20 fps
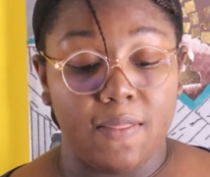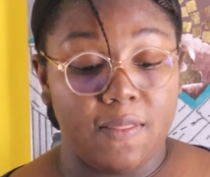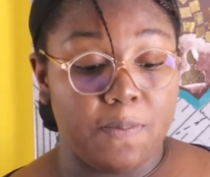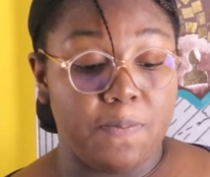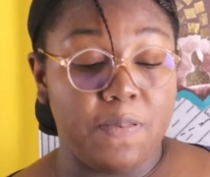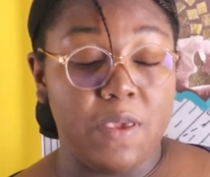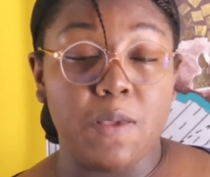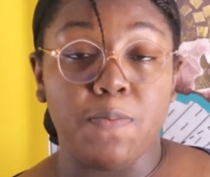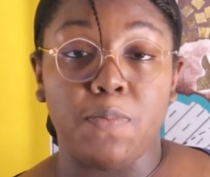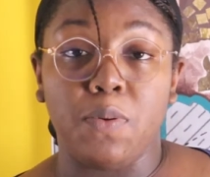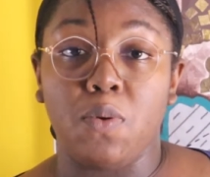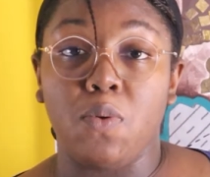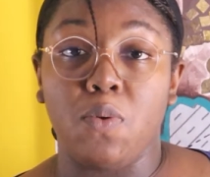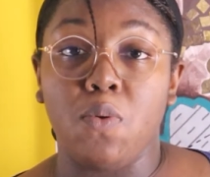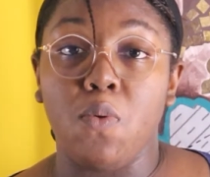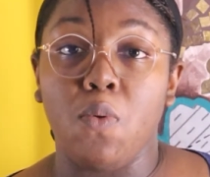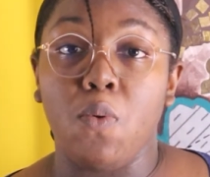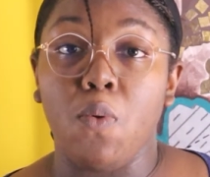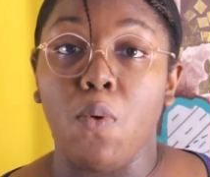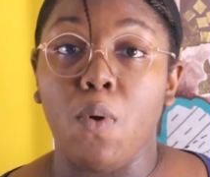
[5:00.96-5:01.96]
the people
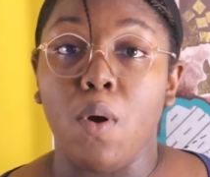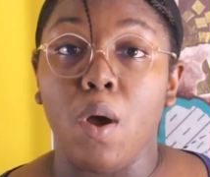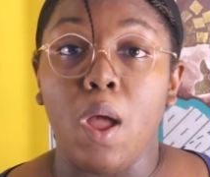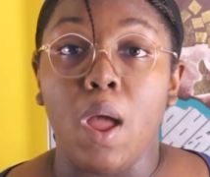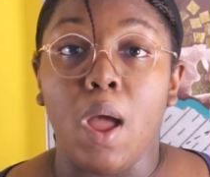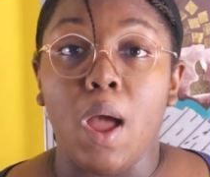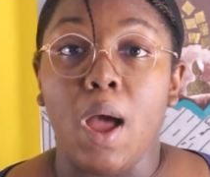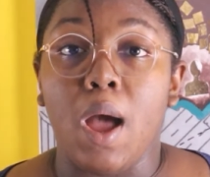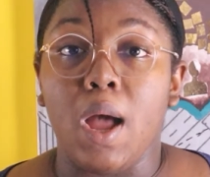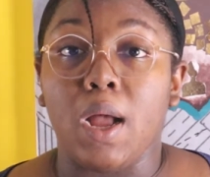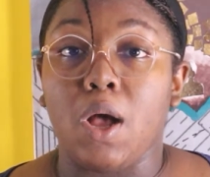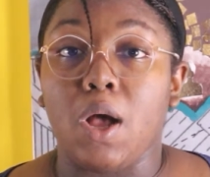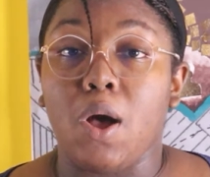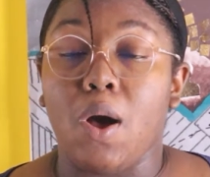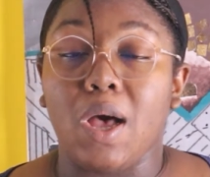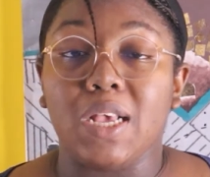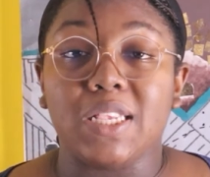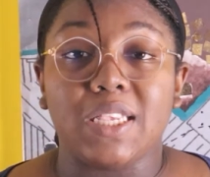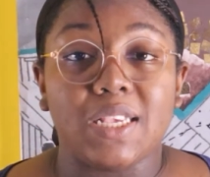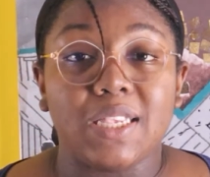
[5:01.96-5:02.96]
who
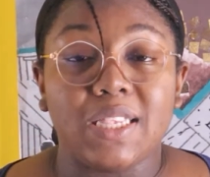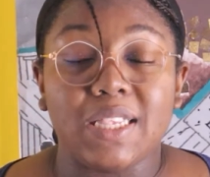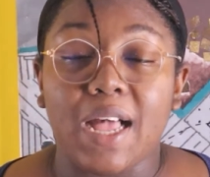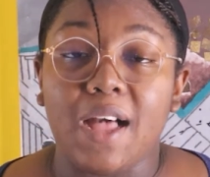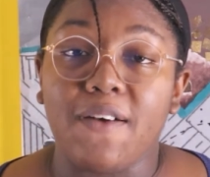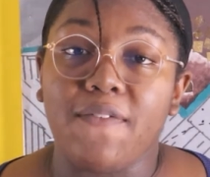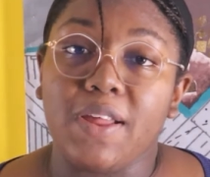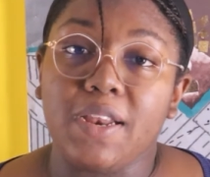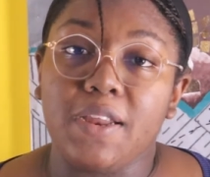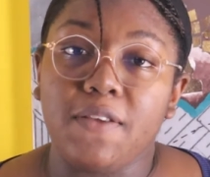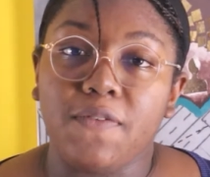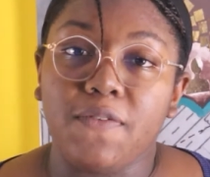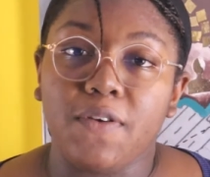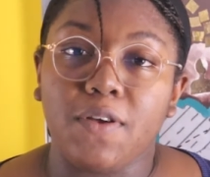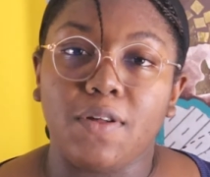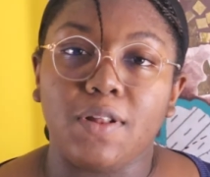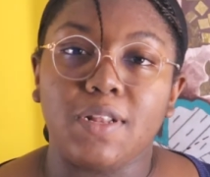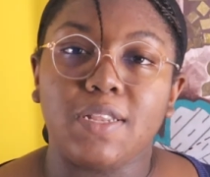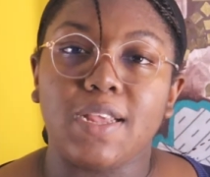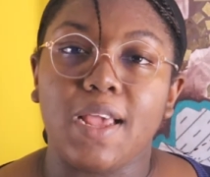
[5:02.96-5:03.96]
cause us to have a
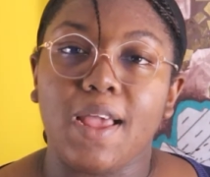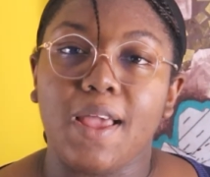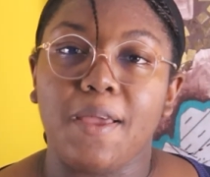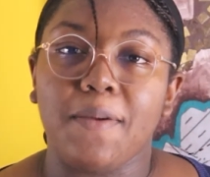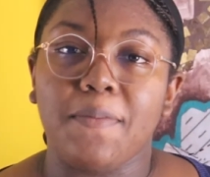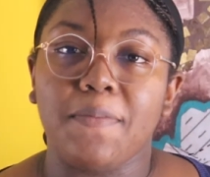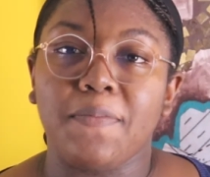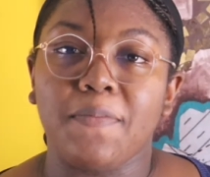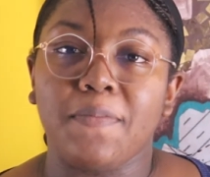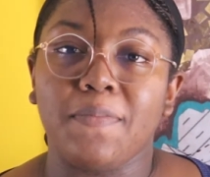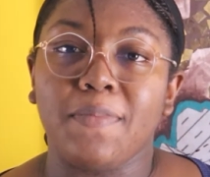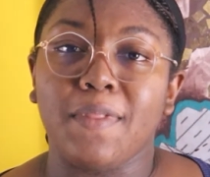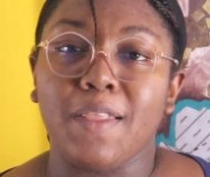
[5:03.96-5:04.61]
difficult time.